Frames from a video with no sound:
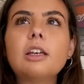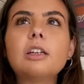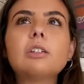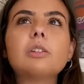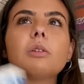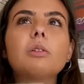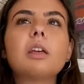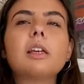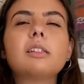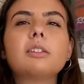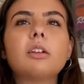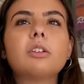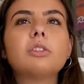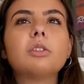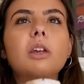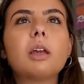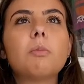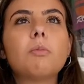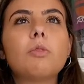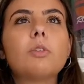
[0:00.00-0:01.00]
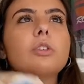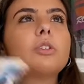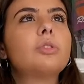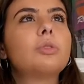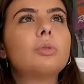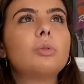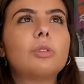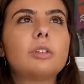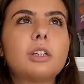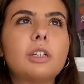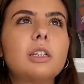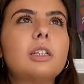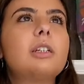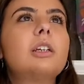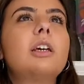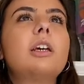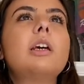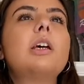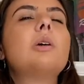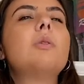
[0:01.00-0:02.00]
so things also get more distorted,
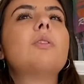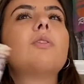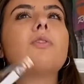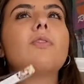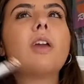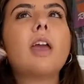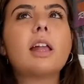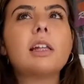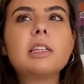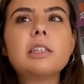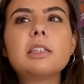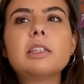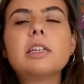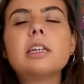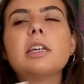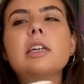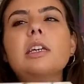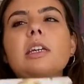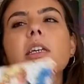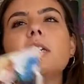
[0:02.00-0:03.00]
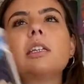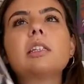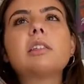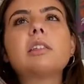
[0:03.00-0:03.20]
the fantasy and